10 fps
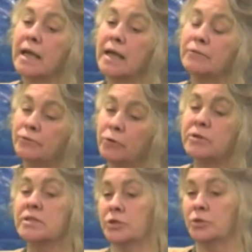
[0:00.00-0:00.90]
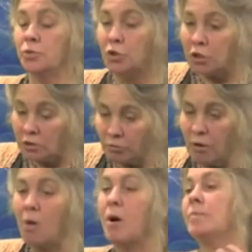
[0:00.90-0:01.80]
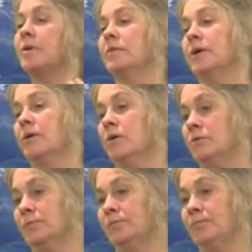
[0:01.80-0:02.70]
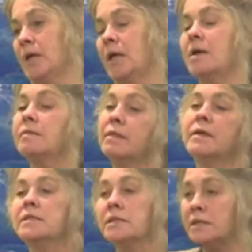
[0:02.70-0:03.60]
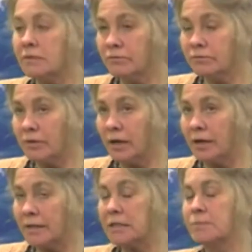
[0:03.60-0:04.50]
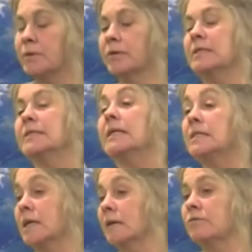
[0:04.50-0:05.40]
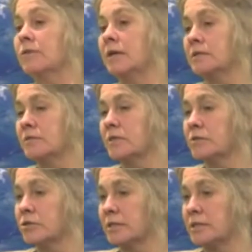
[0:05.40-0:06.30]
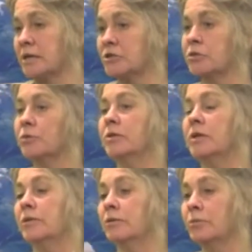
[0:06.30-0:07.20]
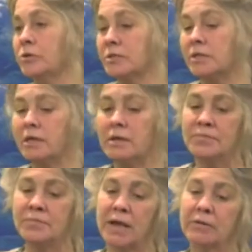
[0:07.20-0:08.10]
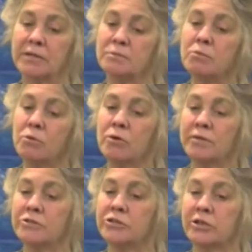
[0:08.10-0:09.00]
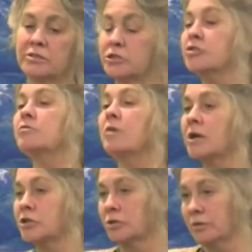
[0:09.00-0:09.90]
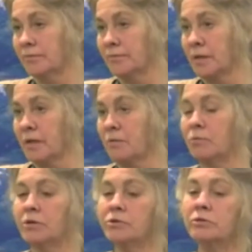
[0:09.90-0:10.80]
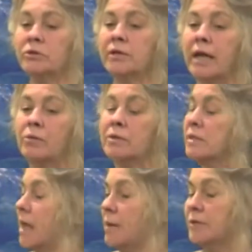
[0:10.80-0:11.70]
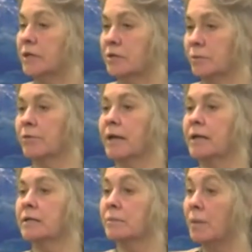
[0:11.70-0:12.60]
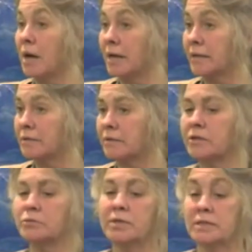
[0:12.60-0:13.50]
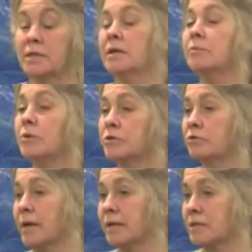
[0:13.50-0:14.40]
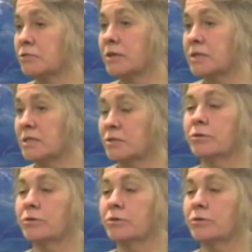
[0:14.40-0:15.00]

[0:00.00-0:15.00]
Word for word: forced to grow up on their own then they didn't uh, experience that second phase of socialization with the other bulls. Now, it's more than just structure. When you look at what's happening in the brain and the mind, as we see in post traumatic stress disorder,